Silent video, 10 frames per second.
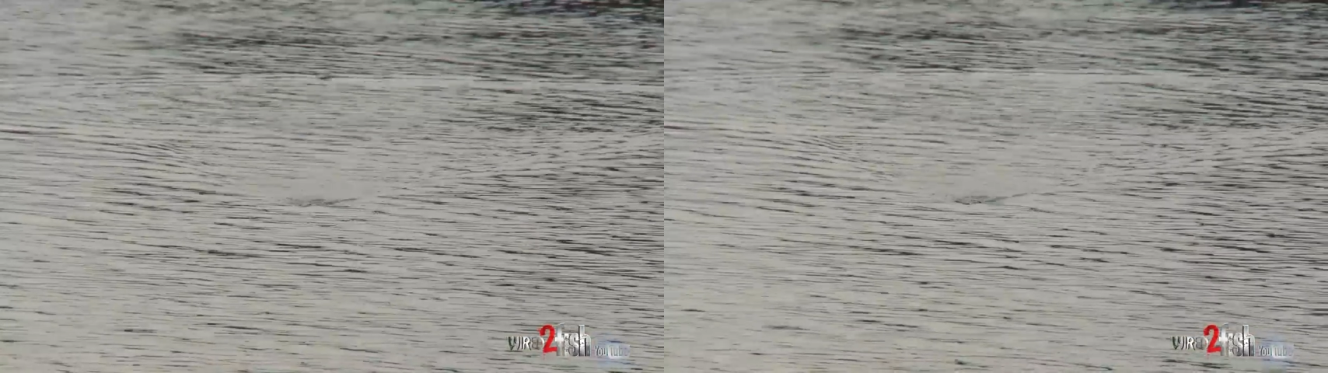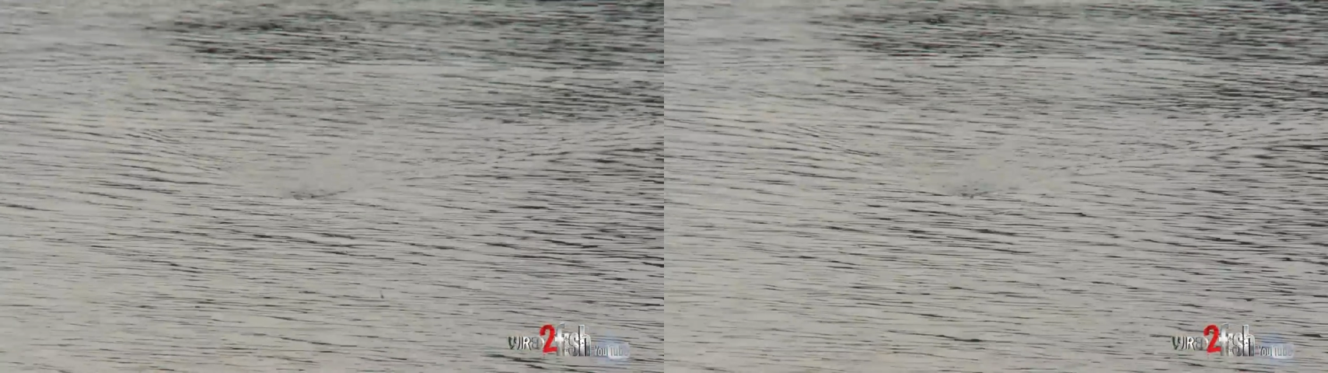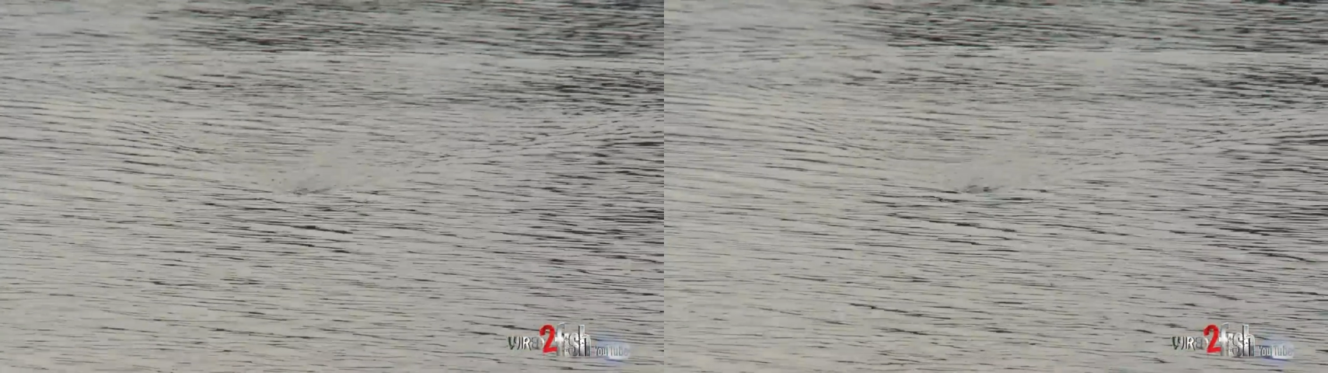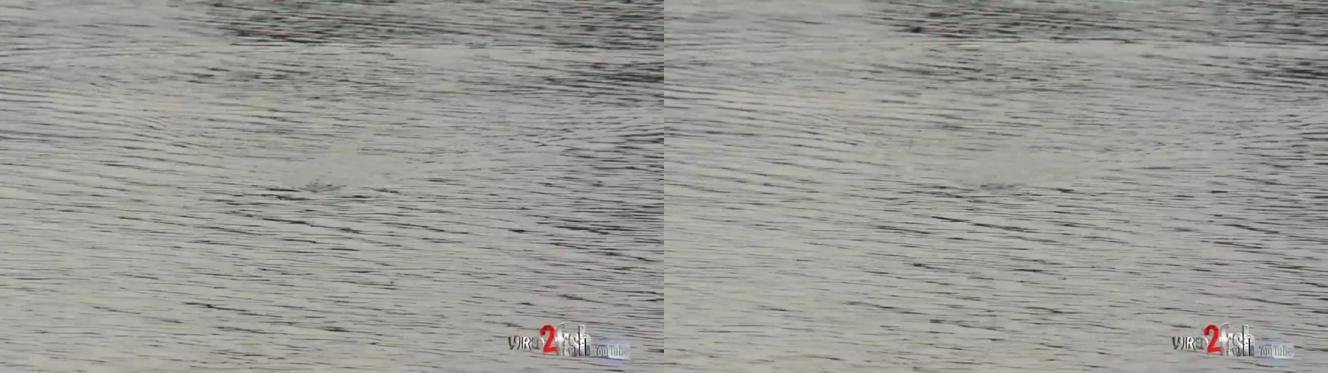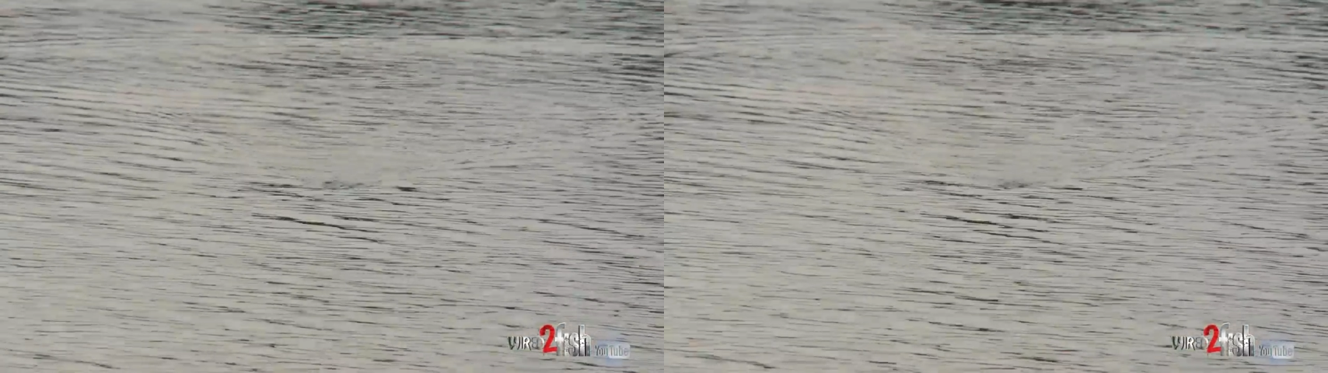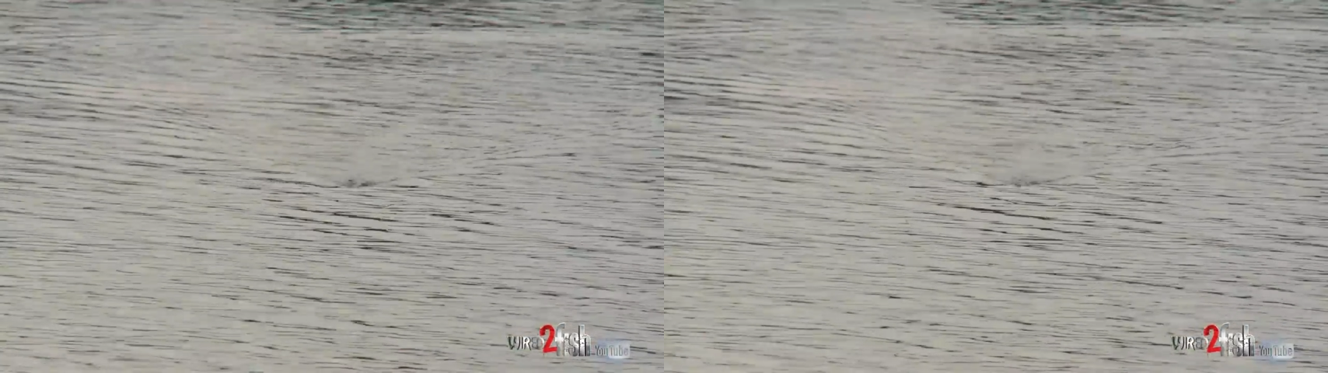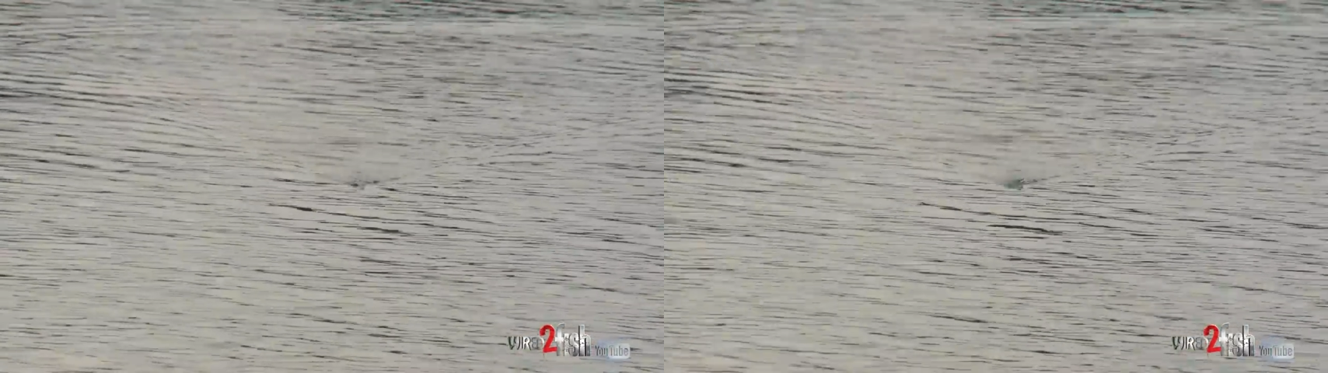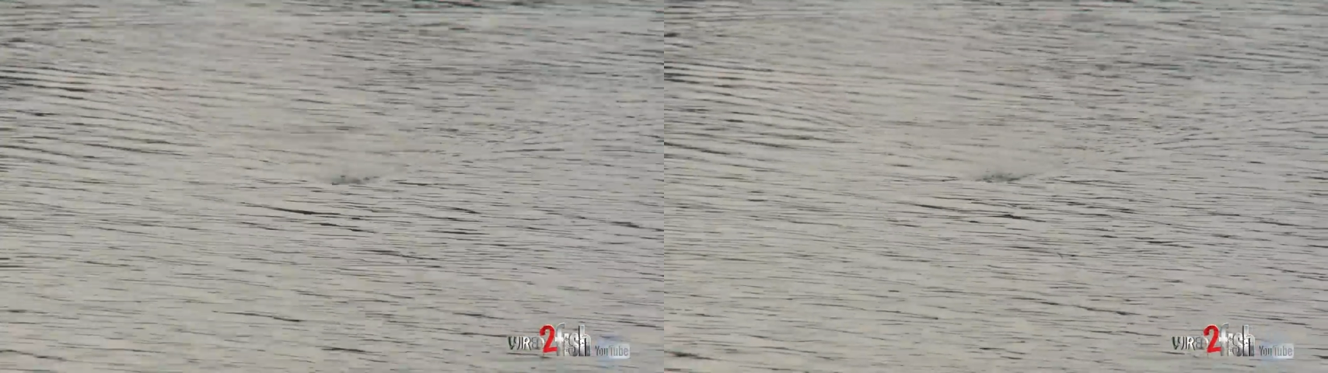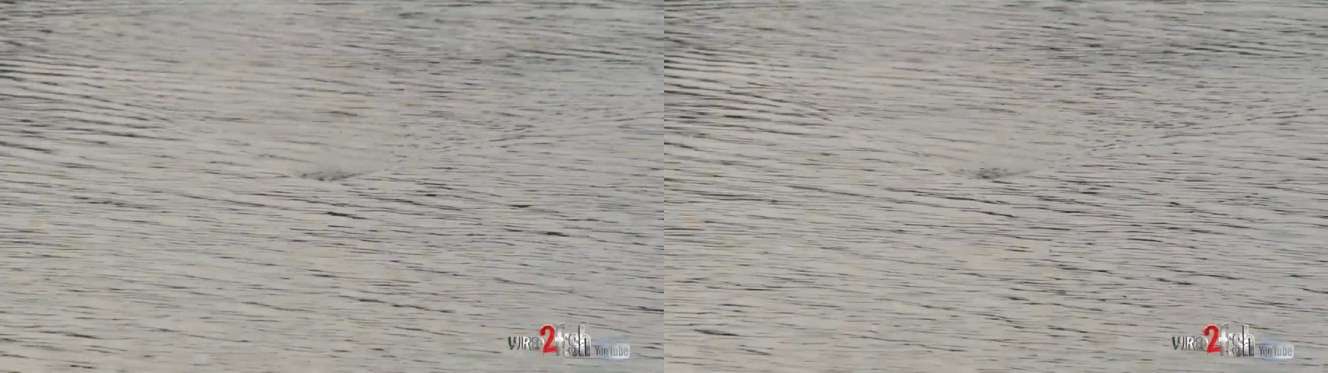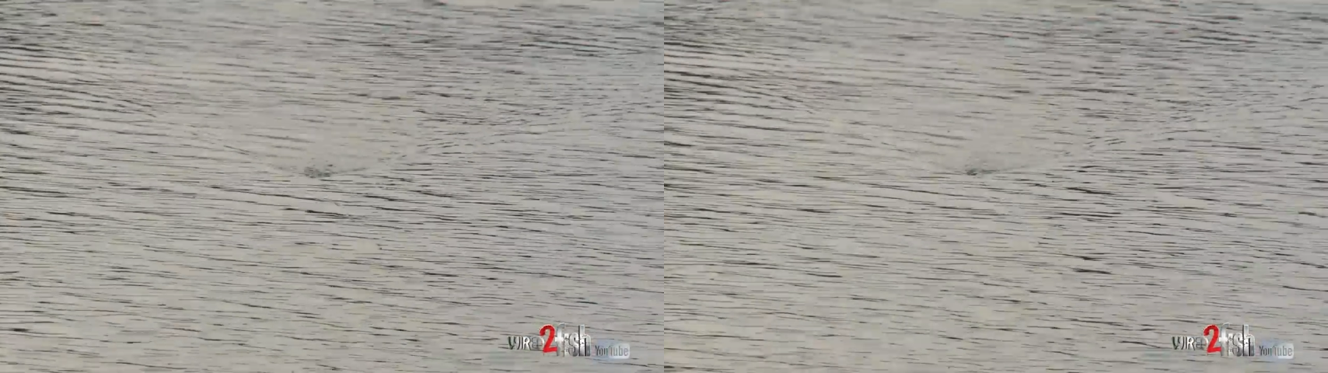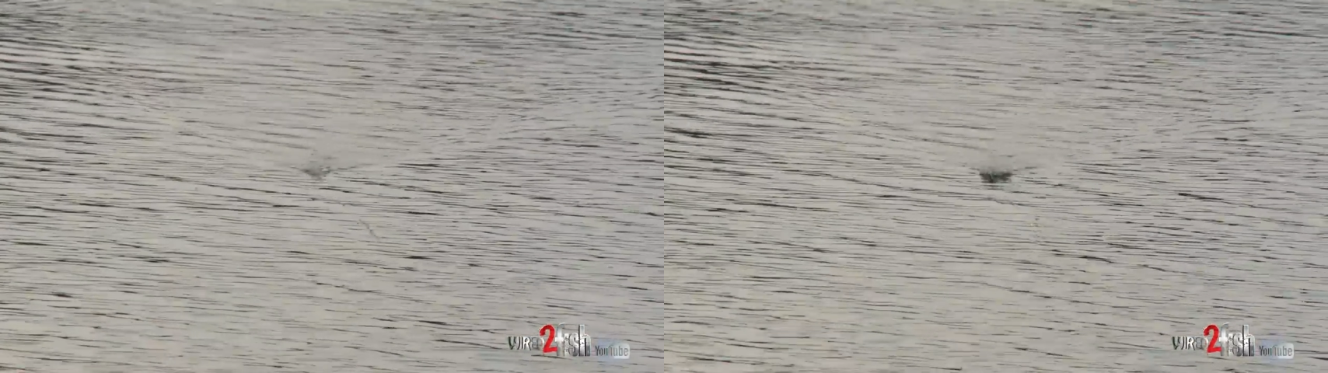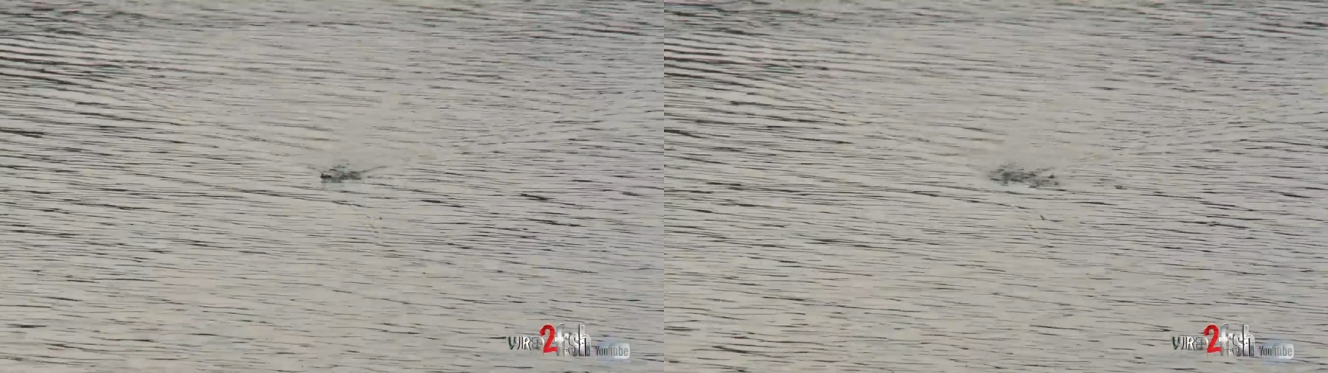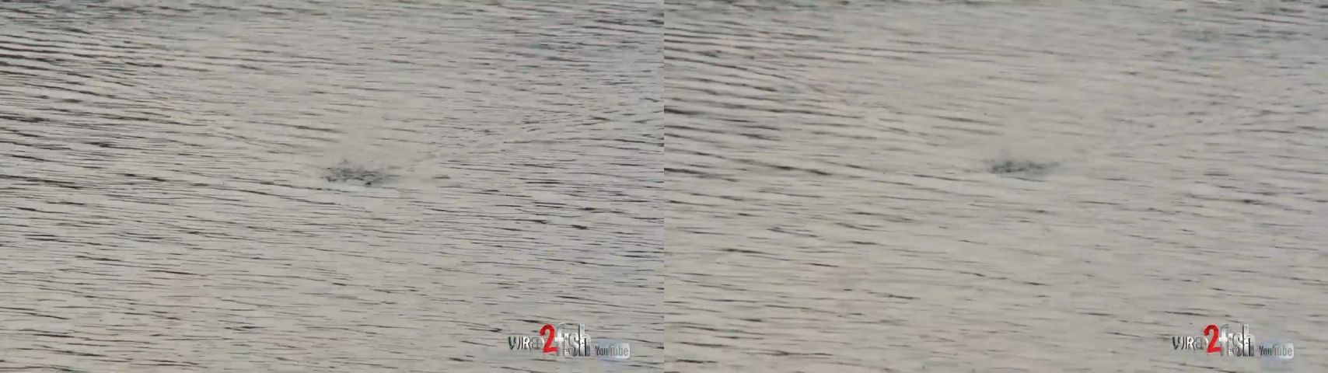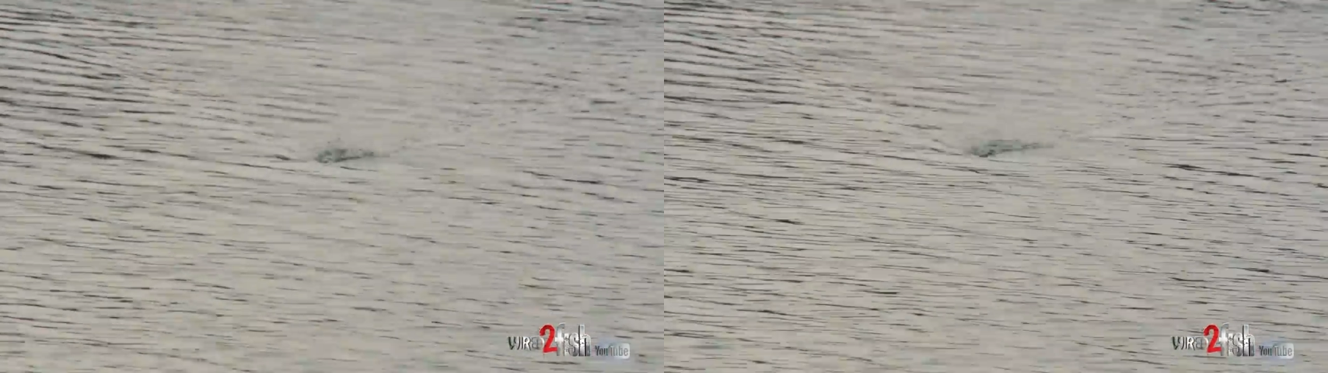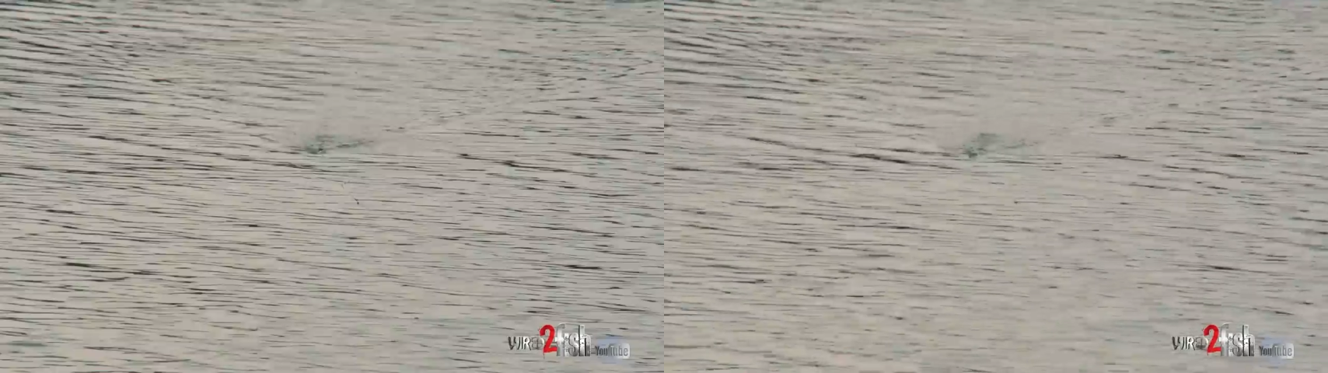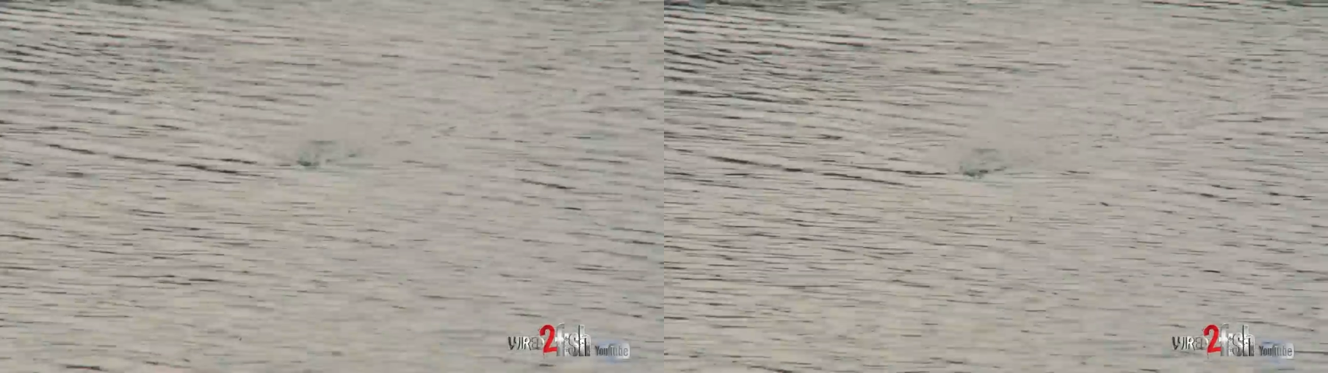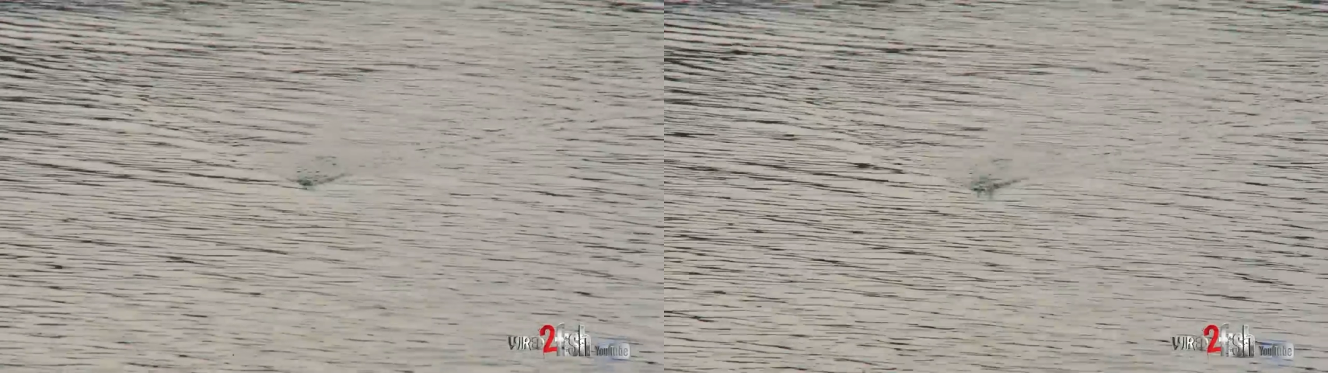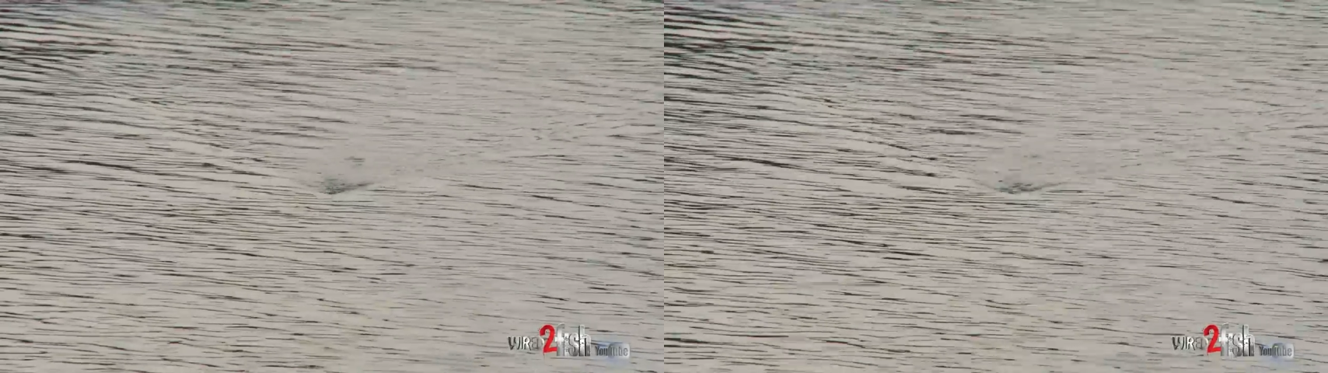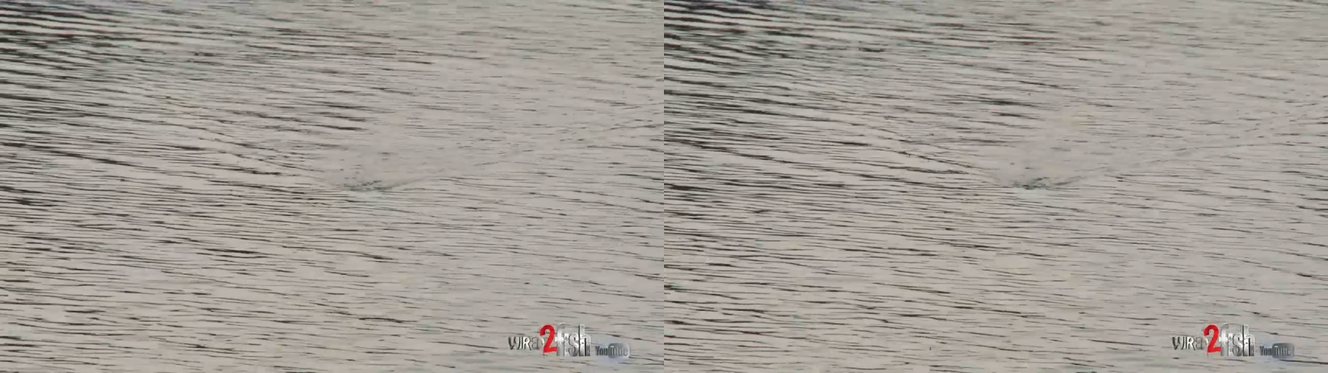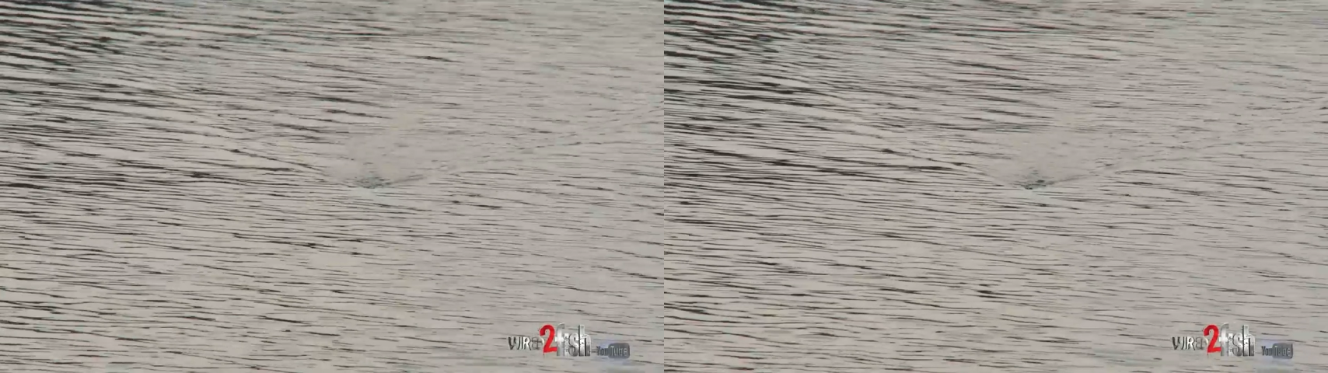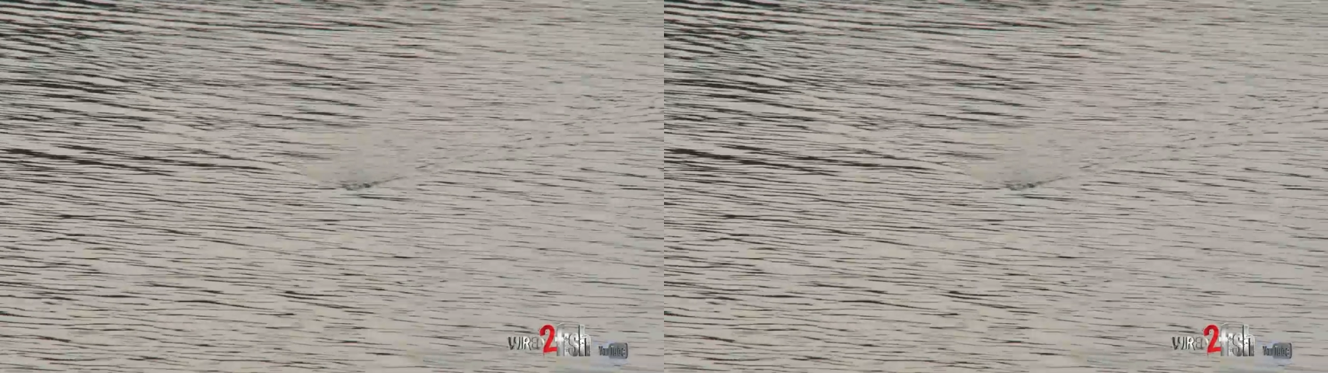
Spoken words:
[unreadable: no face in view]